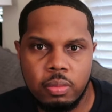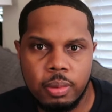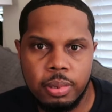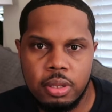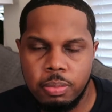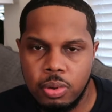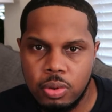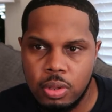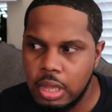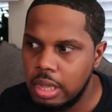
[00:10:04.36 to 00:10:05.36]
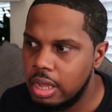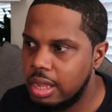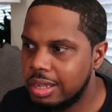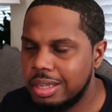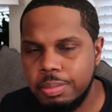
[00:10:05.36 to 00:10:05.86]
with people.
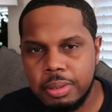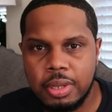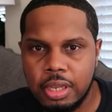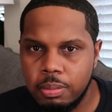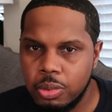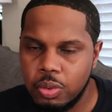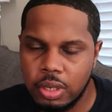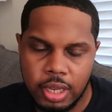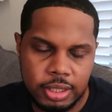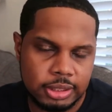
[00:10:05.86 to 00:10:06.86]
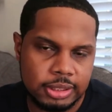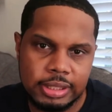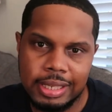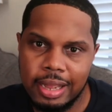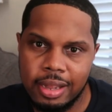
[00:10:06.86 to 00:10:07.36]
Keep up that communication.
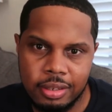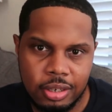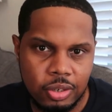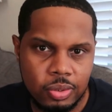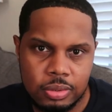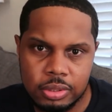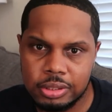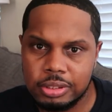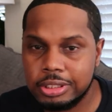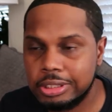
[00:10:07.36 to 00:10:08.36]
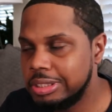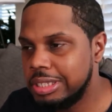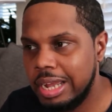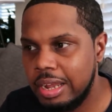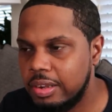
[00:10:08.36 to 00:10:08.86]
See how they're going. See
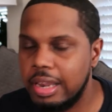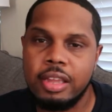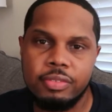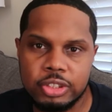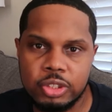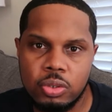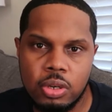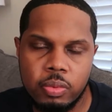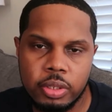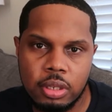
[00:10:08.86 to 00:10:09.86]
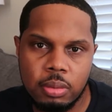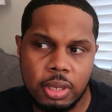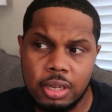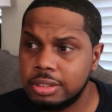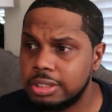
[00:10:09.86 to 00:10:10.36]
how life is going with them.
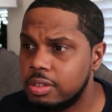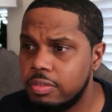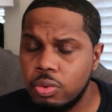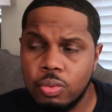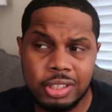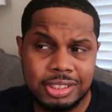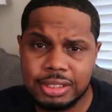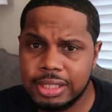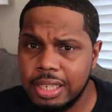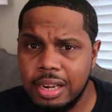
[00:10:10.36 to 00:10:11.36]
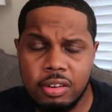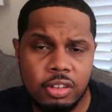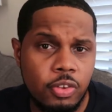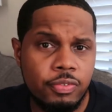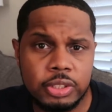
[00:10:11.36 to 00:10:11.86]
And also, if you want to just get out and
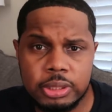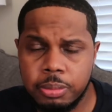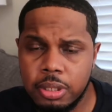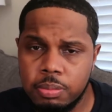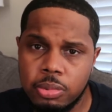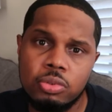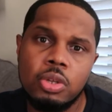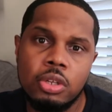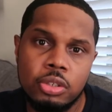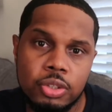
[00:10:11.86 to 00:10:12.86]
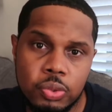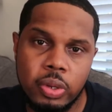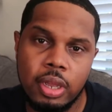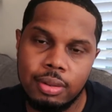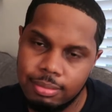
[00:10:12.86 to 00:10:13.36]
go visit people, do
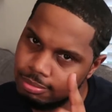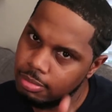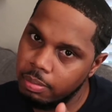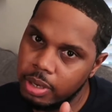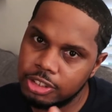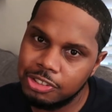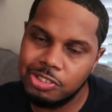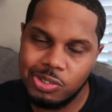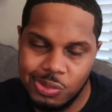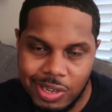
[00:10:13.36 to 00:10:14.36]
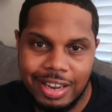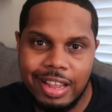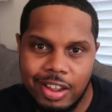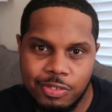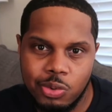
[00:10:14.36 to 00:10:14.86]
that. But make sure you do that
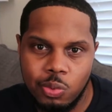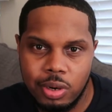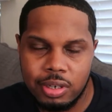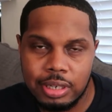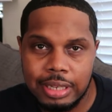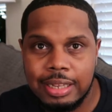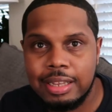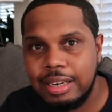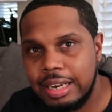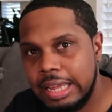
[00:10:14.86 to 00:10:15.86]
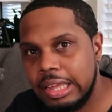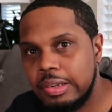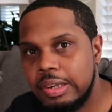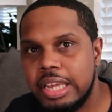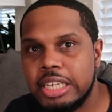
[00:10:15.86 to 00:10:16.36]
after work.
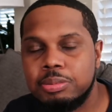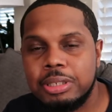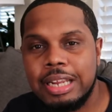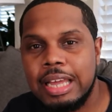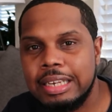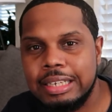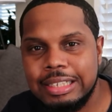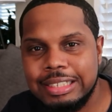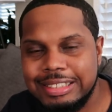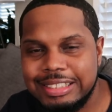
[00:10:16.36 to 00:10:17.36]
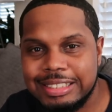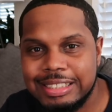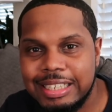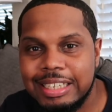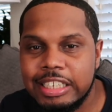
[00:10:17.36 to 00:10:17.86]
Now, last but not least,
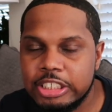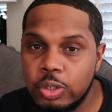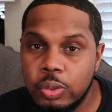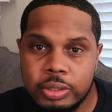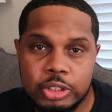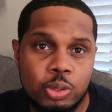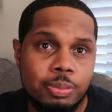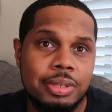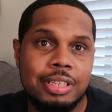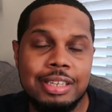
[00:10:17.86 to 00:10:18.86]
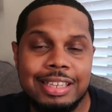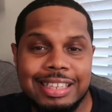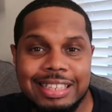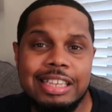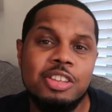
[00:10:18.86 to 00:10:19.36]
it's going to be
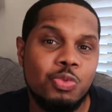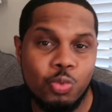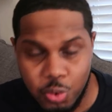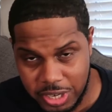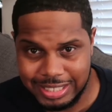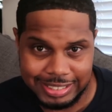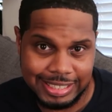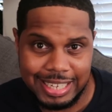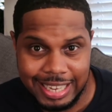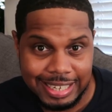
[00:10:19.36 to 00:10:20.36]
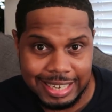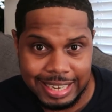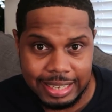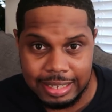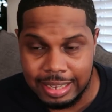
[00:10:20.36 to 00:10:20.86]
get rest at
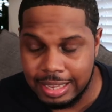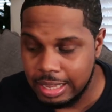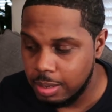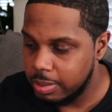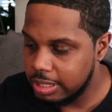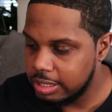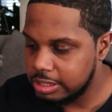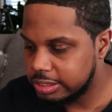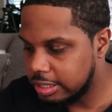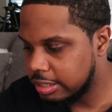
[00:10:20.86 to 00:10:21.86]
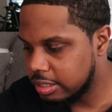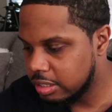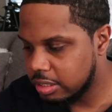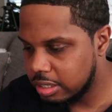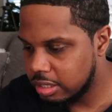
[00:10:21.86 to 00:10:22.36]
night. Because
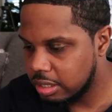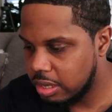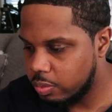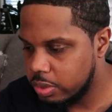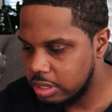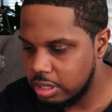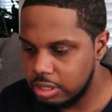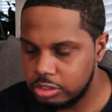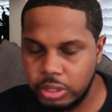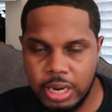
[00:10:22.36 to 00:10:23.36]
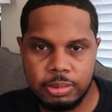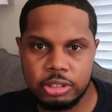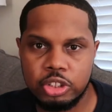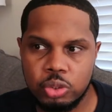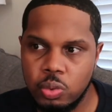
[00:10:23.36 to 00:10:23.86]
another thing that we get trapped
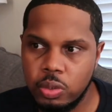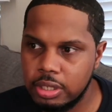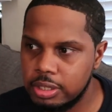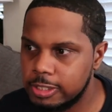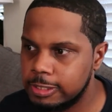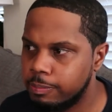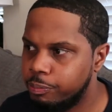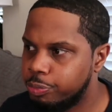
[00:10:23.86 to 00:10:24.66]
into is